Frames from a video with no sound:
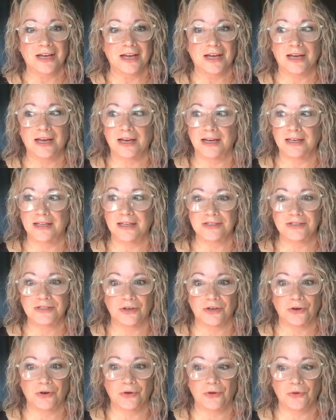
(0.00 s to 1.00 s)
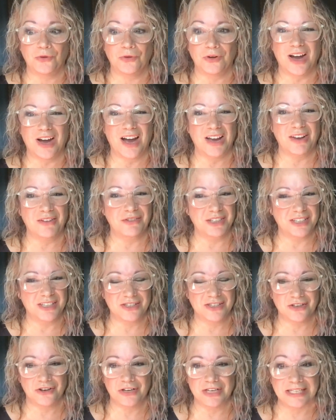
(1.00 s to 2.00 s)
Yeah. Uh, so I was
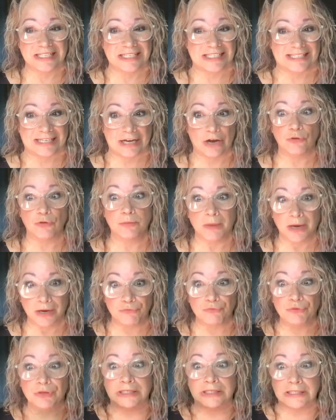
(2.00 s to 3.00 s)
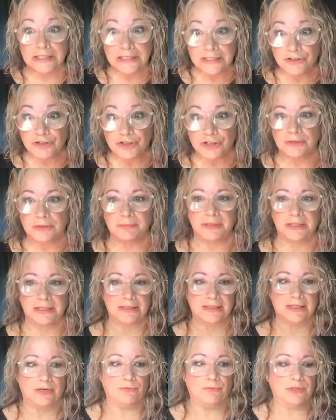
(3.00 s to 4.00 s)
starting to doubt my religion
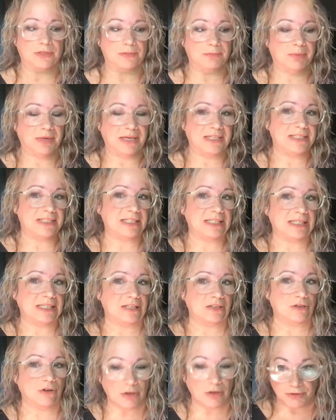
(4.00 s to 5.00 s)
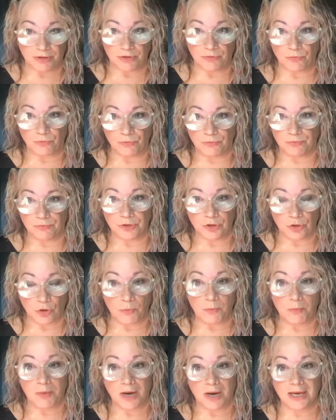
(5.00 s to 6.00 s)
because I was basing it on the you know
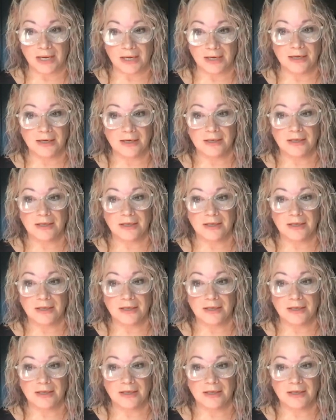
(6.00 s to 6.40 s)
my